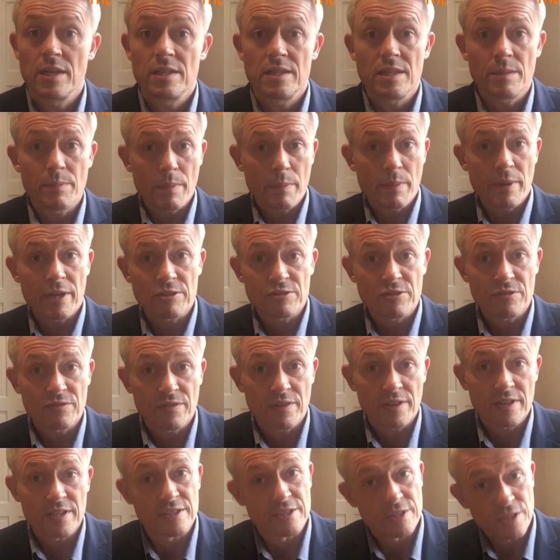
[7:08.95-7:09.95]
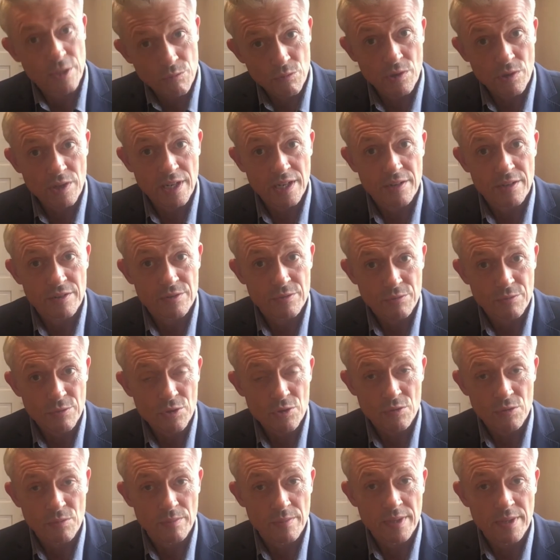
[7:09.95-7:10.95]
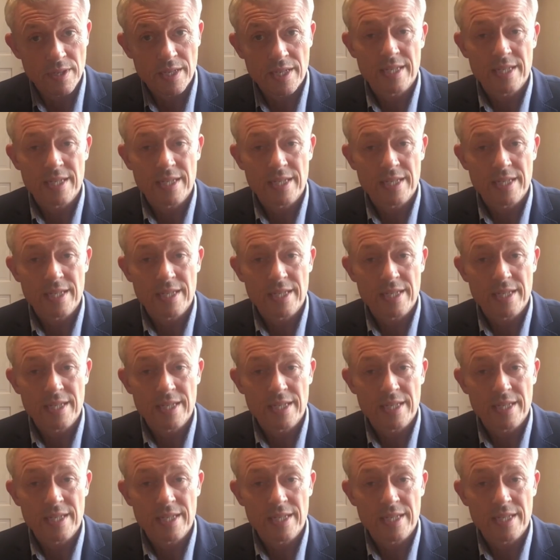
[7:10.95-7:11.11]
they'd be petrified, they'll run out of the room.